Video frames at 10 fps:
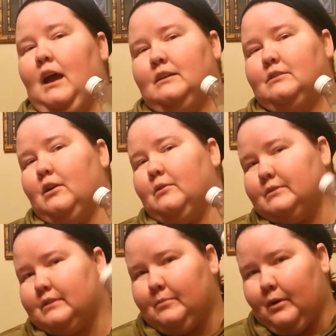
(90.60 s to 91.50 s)
As
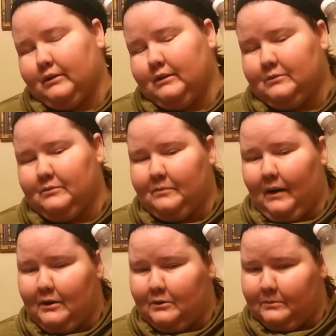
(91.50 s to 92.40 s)
always, I bought this with
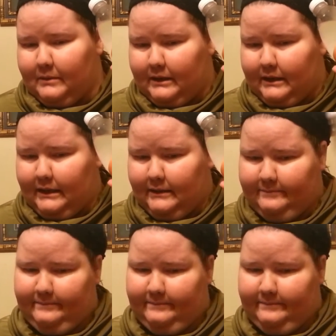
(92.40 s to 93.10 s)
my own money.